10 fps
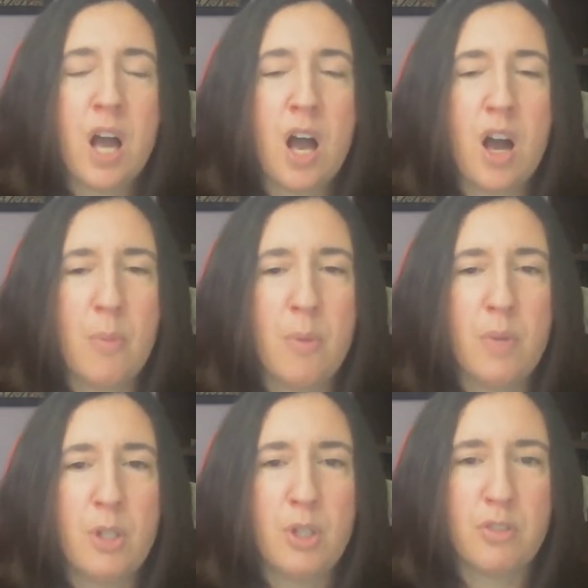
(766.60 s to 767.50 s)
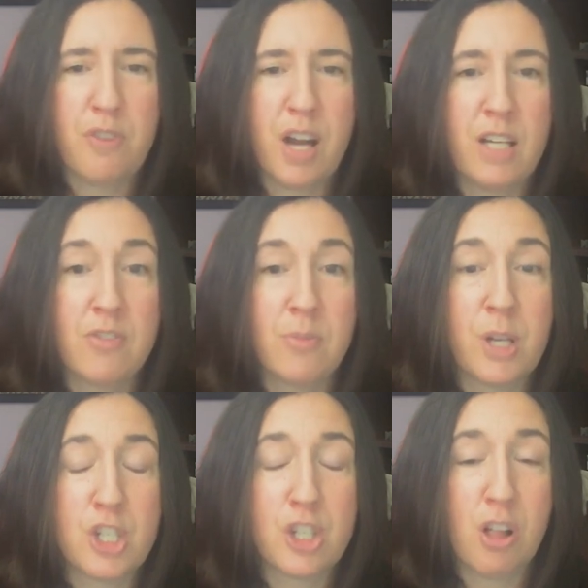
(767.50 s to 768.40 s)
Um, but you can find
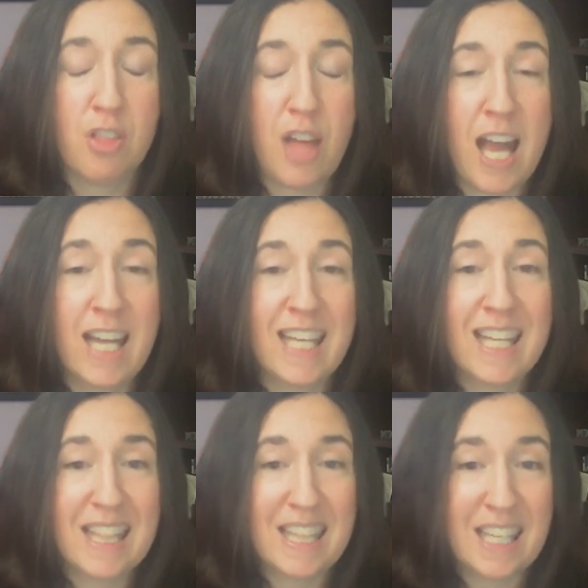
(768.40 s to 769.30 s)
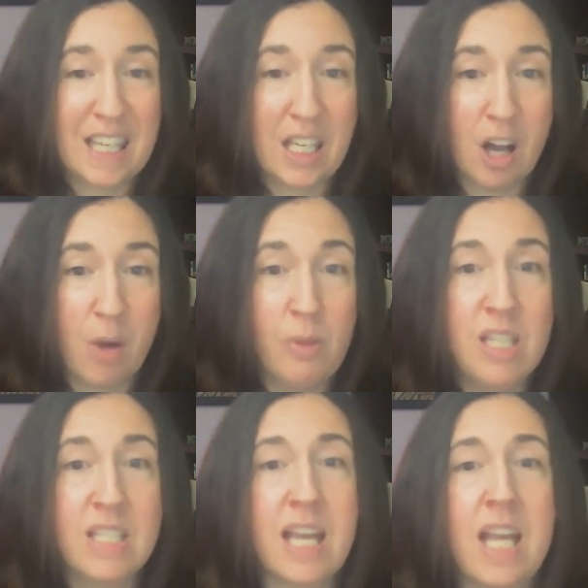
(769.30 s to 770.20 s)
information on that in the
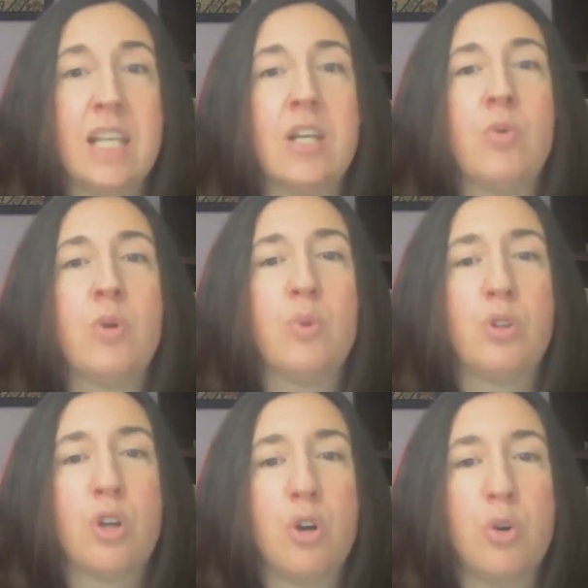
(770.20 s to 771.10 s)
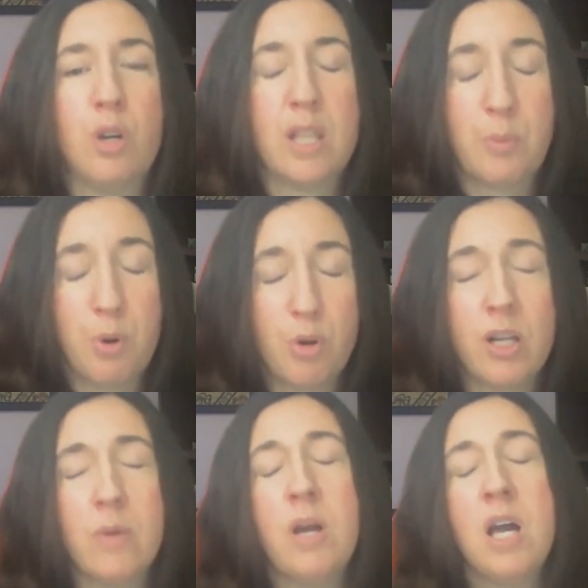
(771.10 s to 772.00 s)
comments, and we will go in that
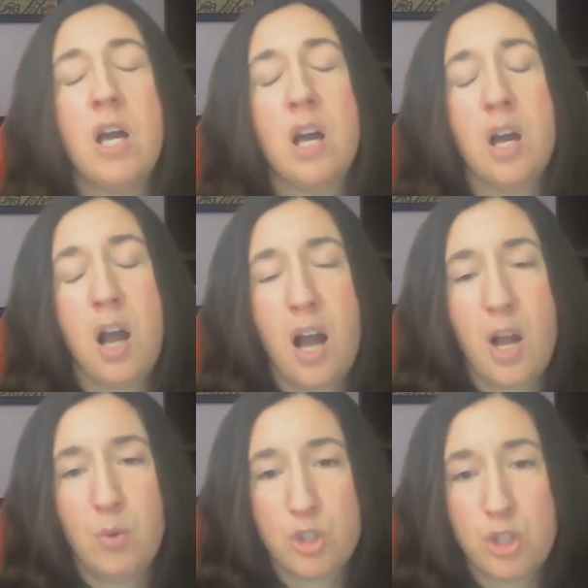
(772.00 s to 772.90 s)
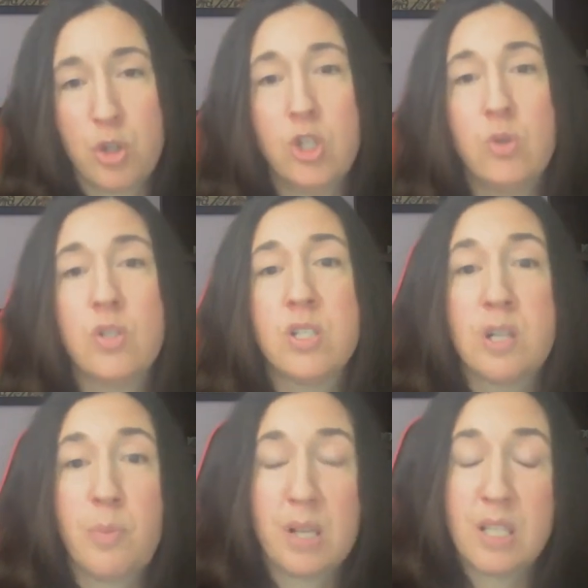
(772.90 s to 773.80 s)
program. I will show you
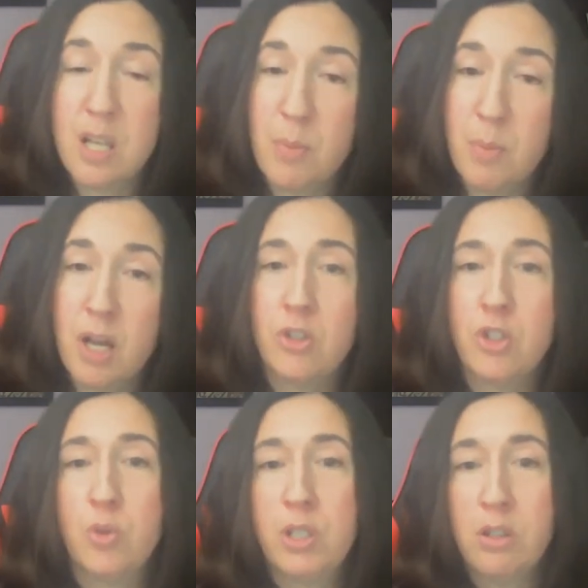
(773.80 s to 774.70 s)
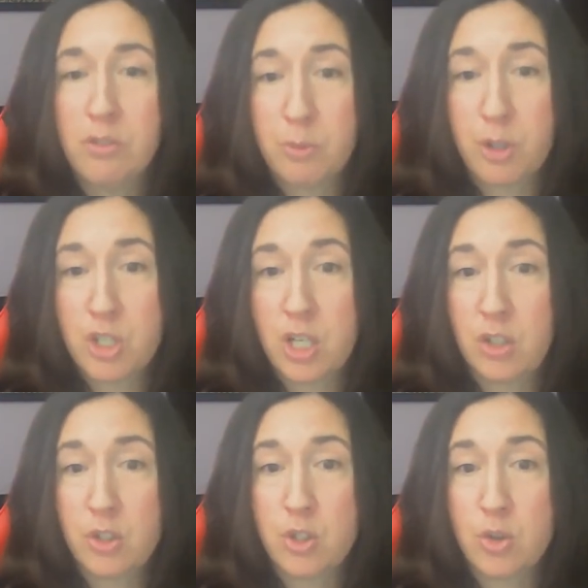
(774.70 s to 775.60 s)
step by step how to heal from your
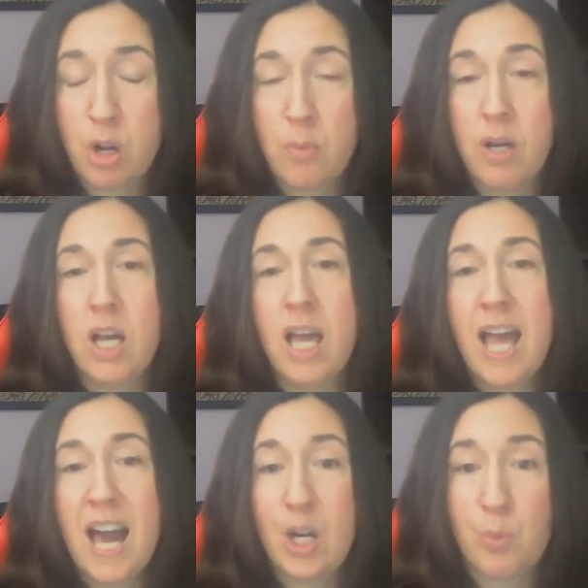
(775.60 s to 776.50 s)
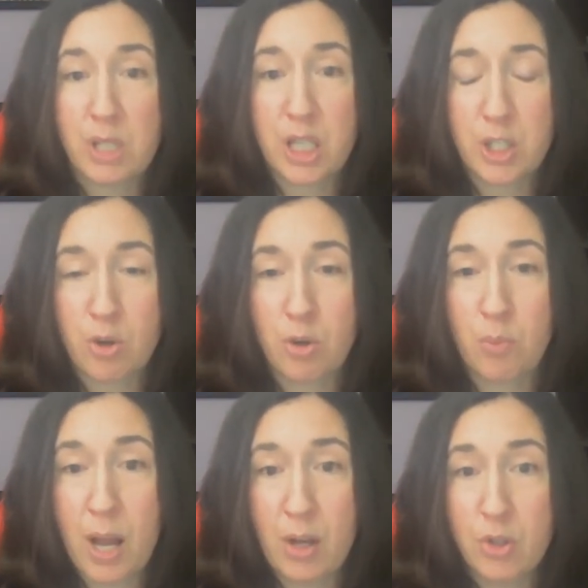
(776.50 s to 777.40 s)
childhood trauma, how to protect your own
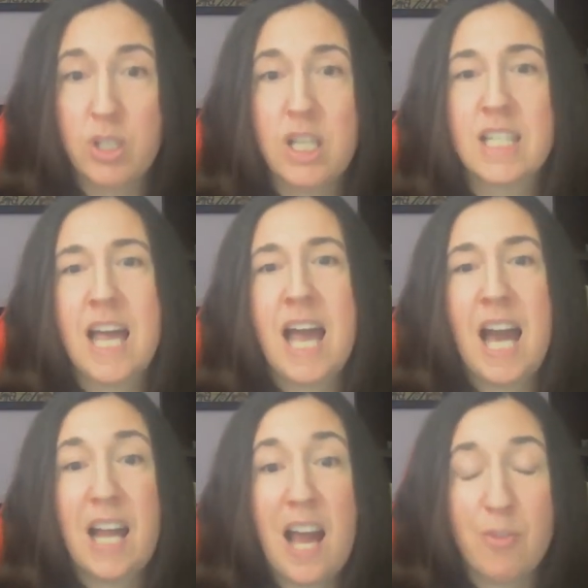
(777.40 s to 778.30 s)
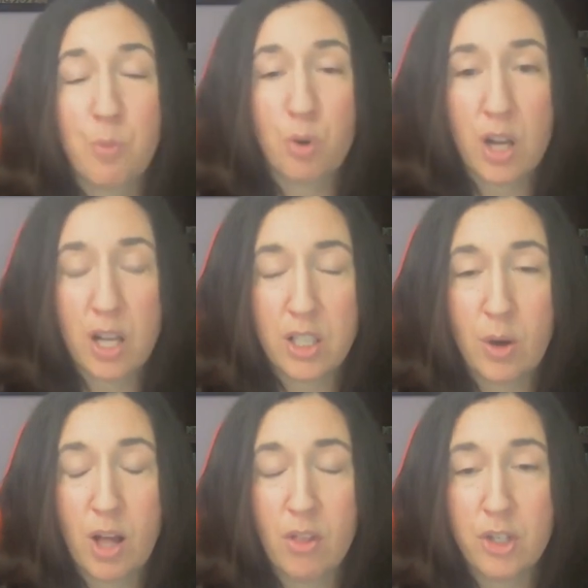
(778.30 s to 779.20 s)
boundaries, how to have more, you
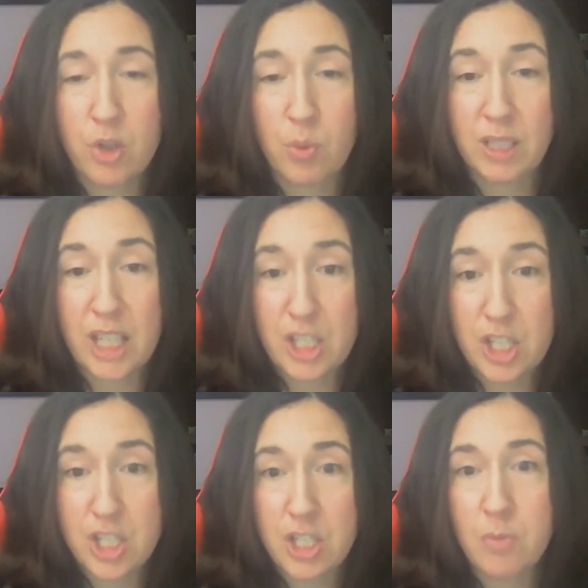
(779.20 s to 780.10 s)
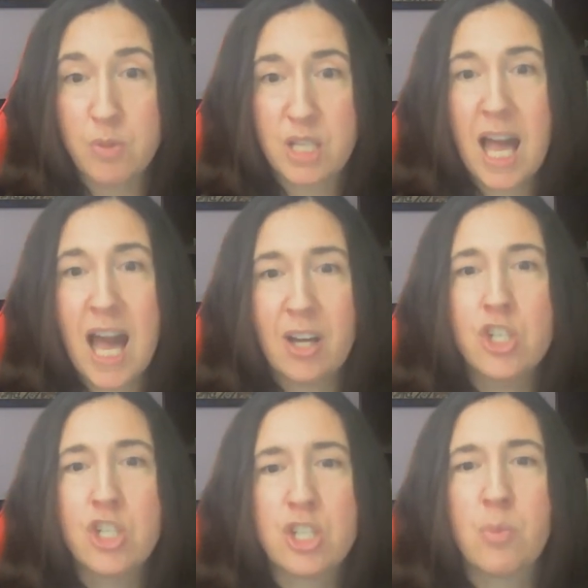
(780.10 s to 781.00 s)
know, healthier relationships, how to
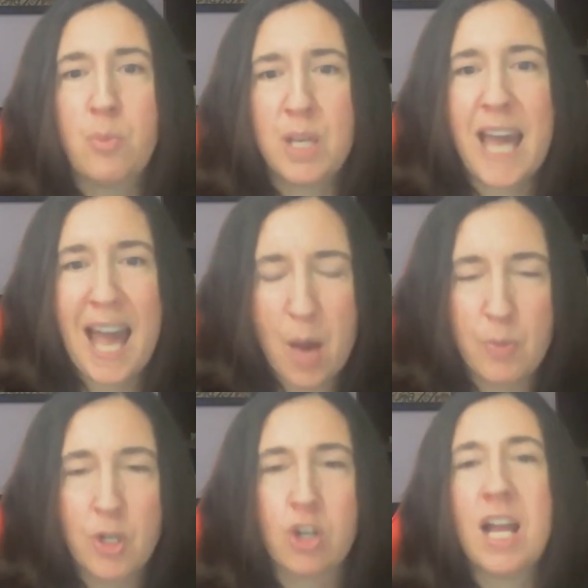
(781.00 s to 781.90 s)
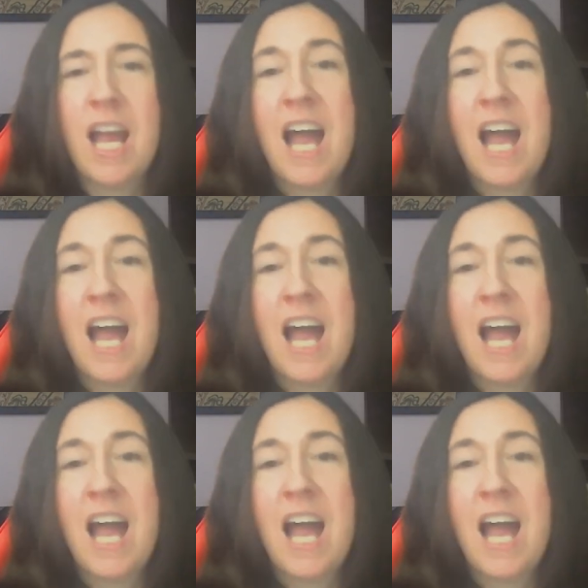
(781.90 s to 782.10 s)
just be happier,